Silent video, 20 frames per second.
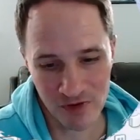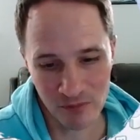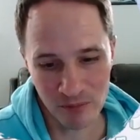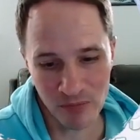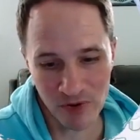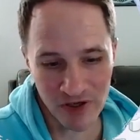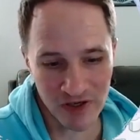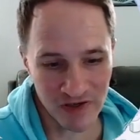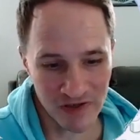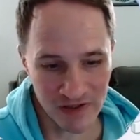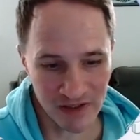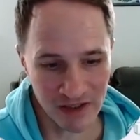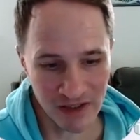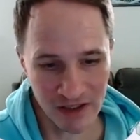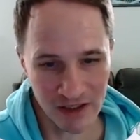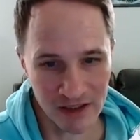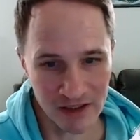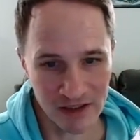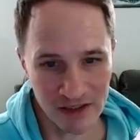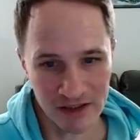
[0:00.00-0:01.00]
But
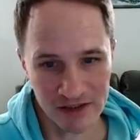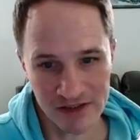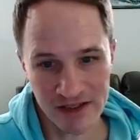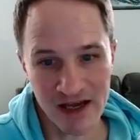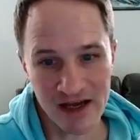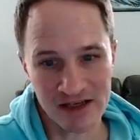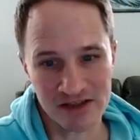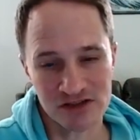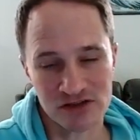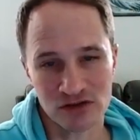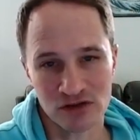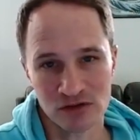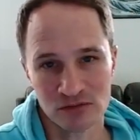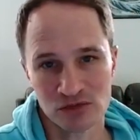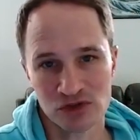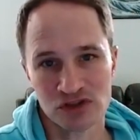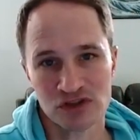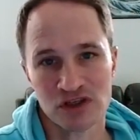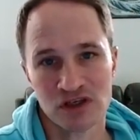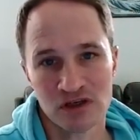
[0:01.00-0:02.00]
yeah, so I'm
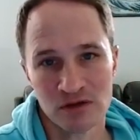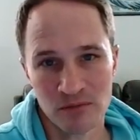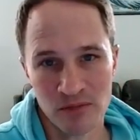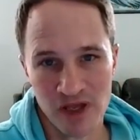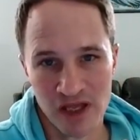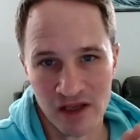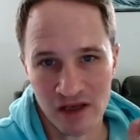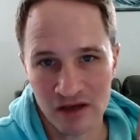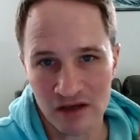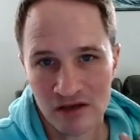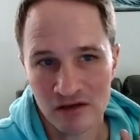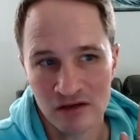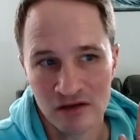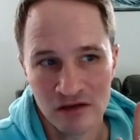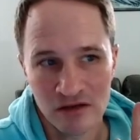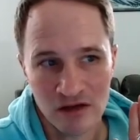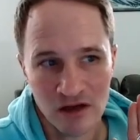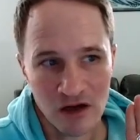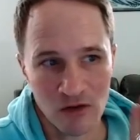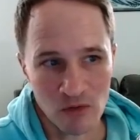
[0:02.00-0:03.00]
just gonna
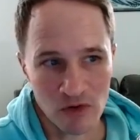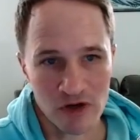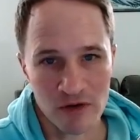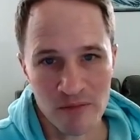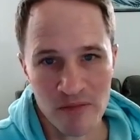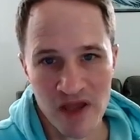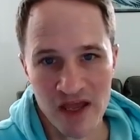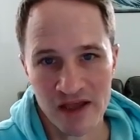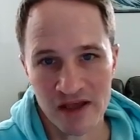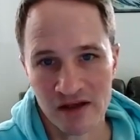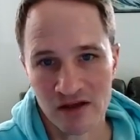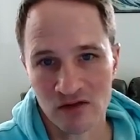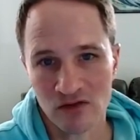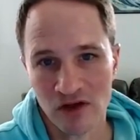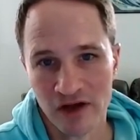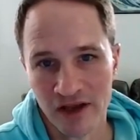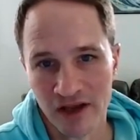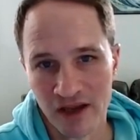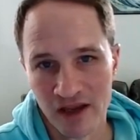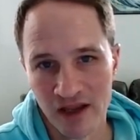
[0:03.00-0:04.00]
I want to make
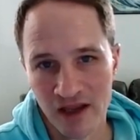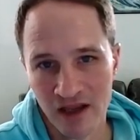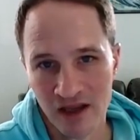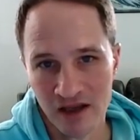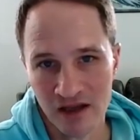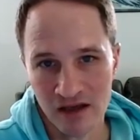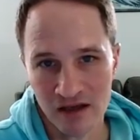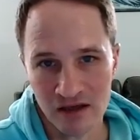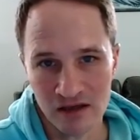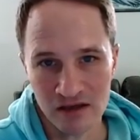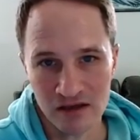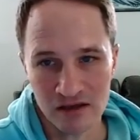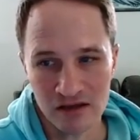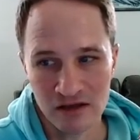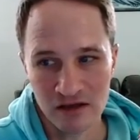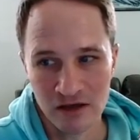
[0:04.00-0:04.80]
like a